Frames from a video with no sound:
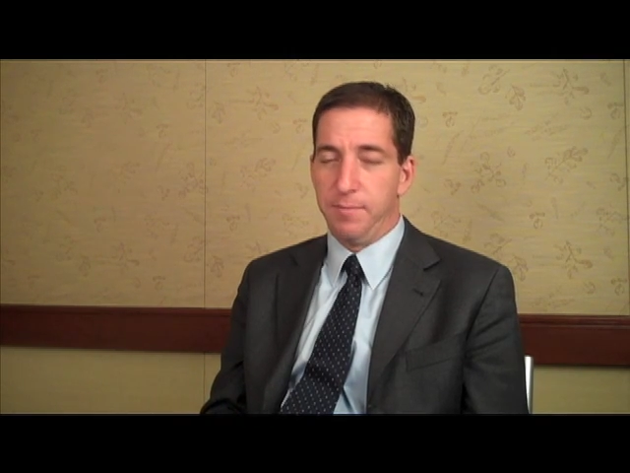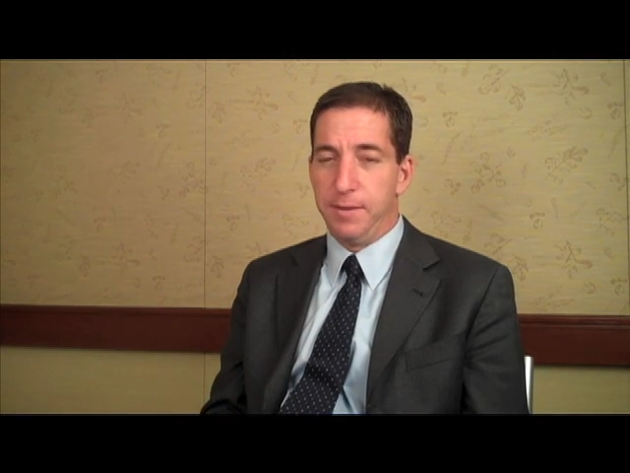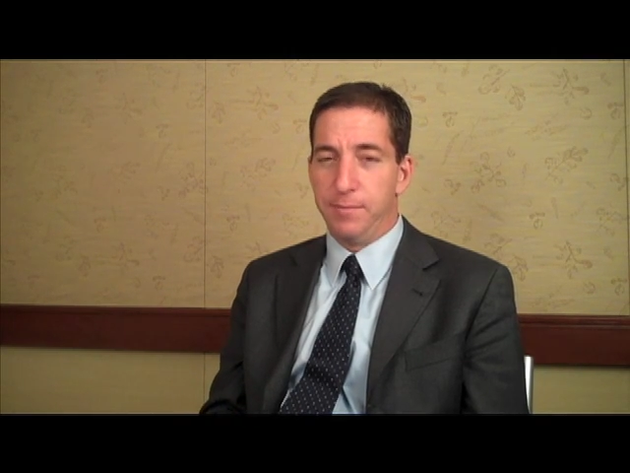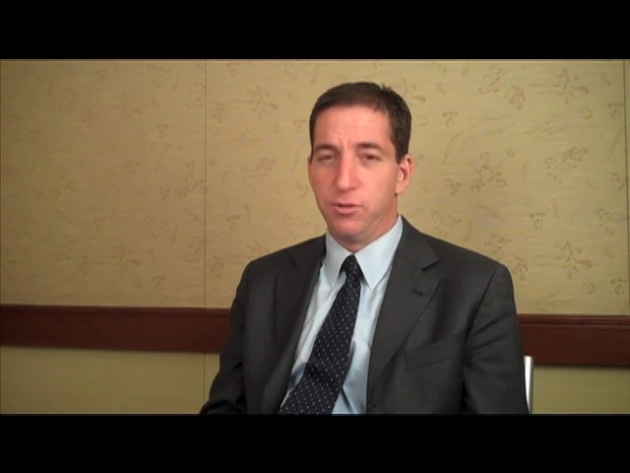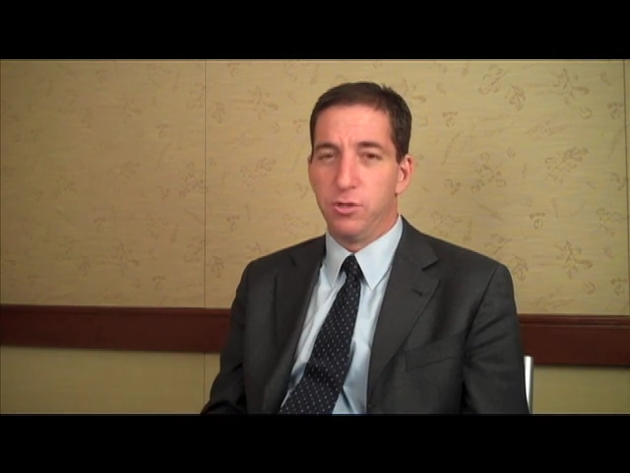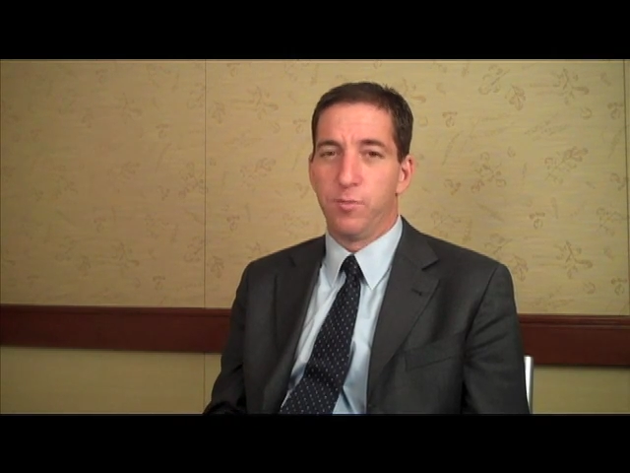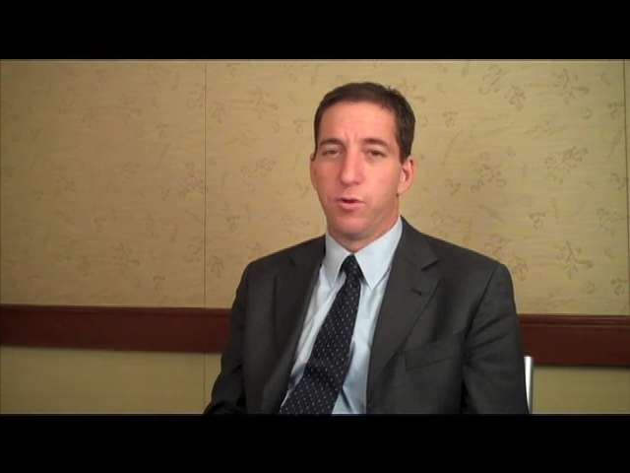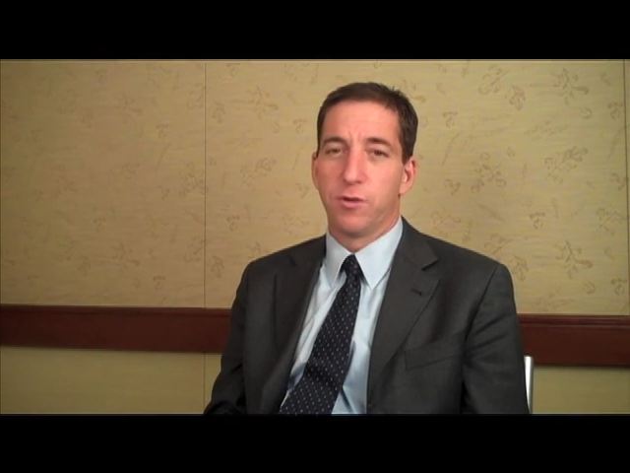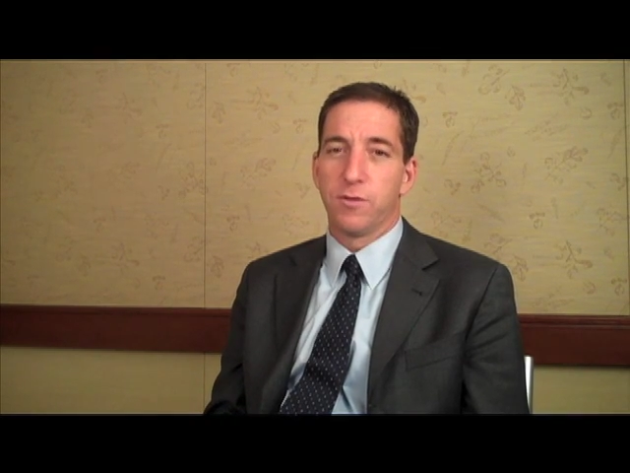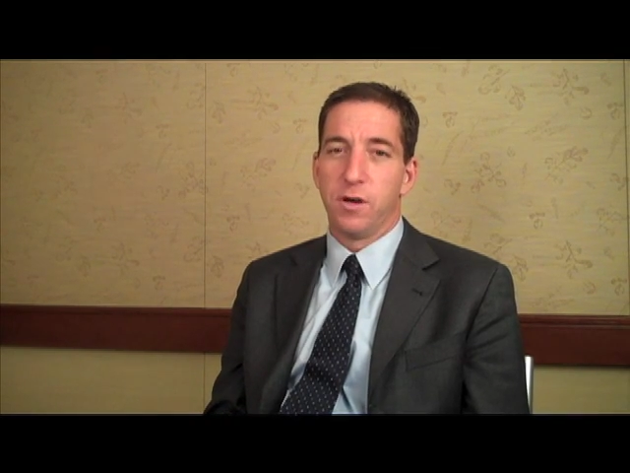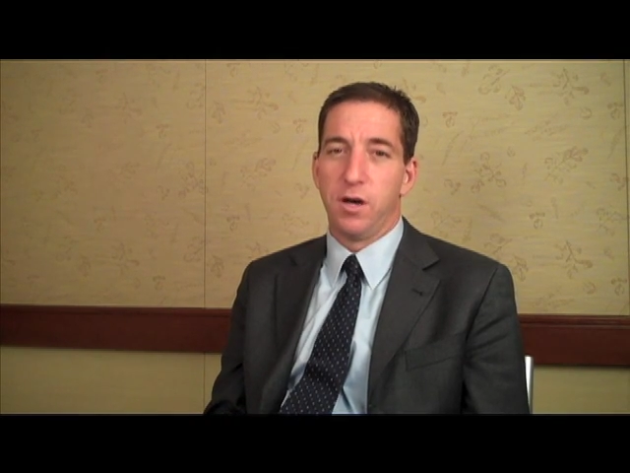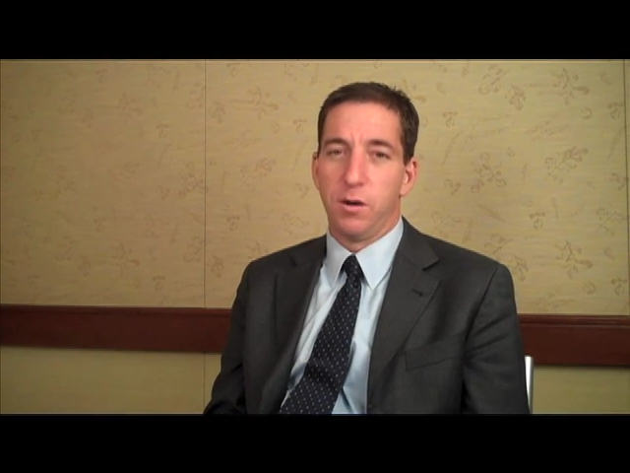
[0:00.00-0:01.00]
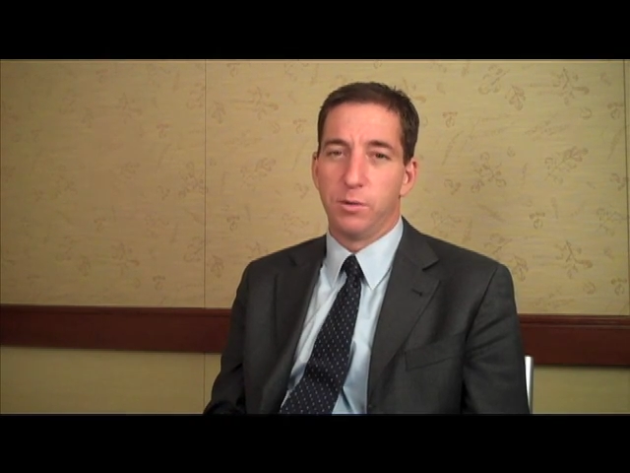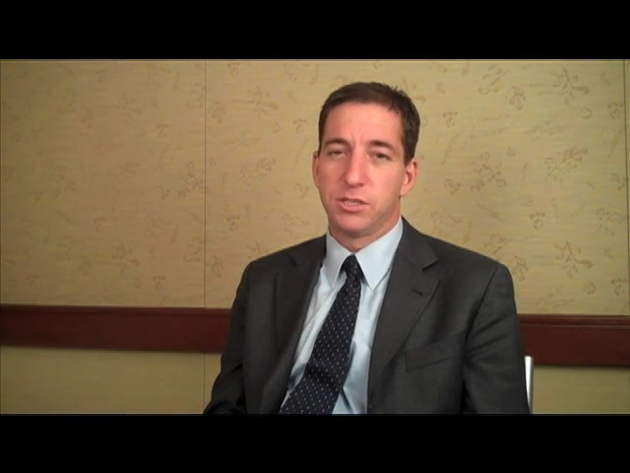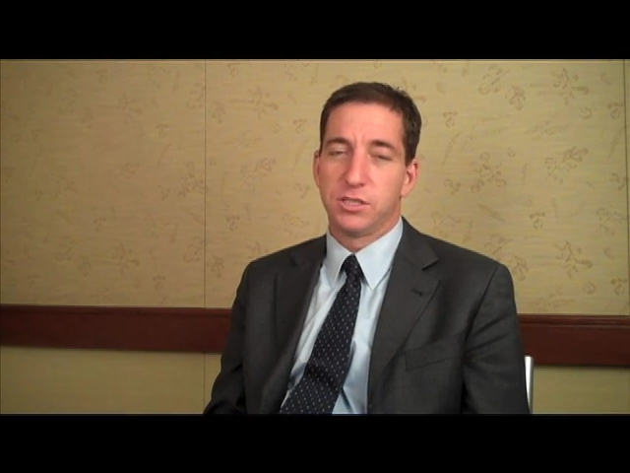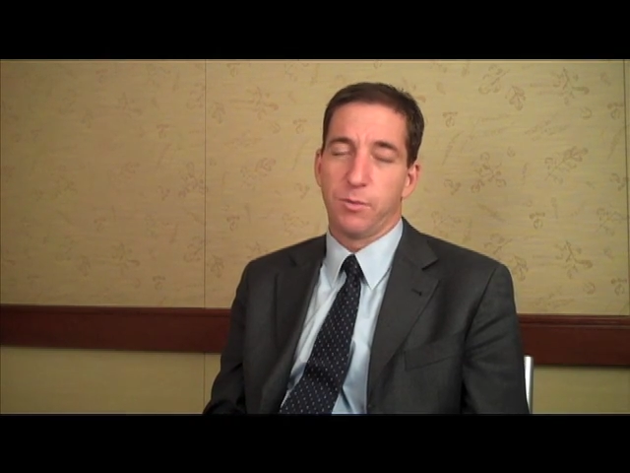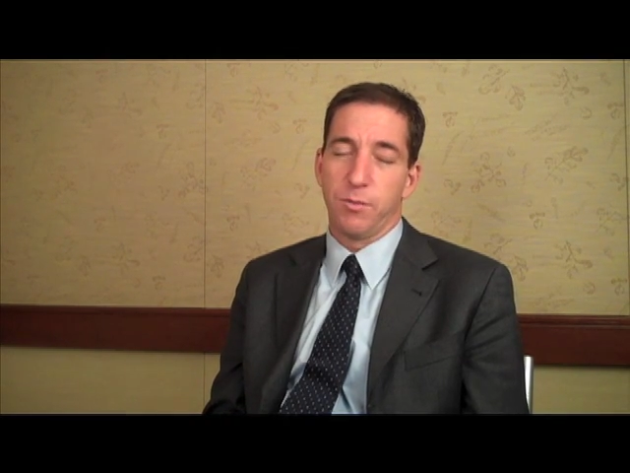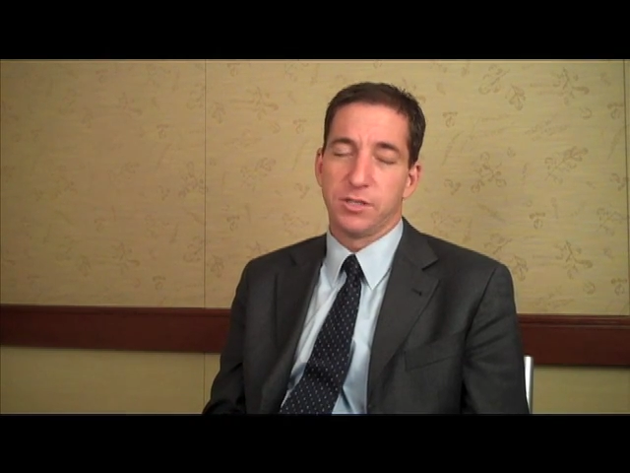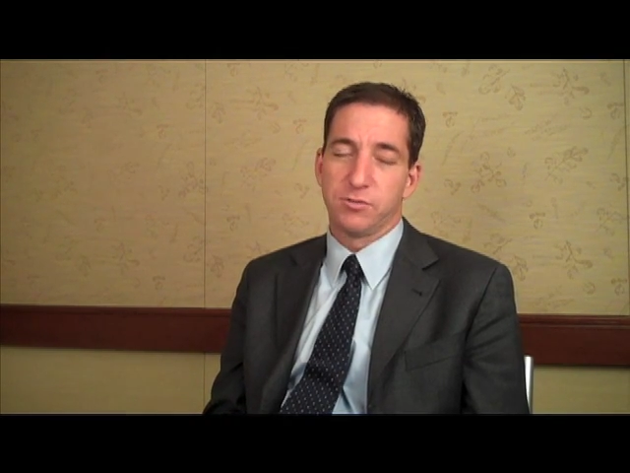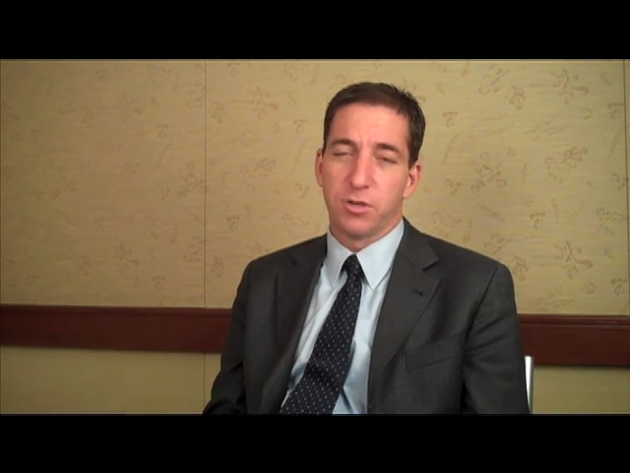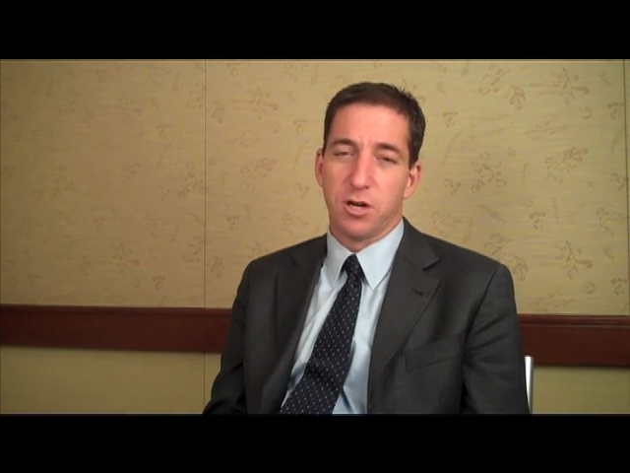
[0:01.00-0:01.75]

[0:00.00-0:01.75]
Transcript: people who broke the law with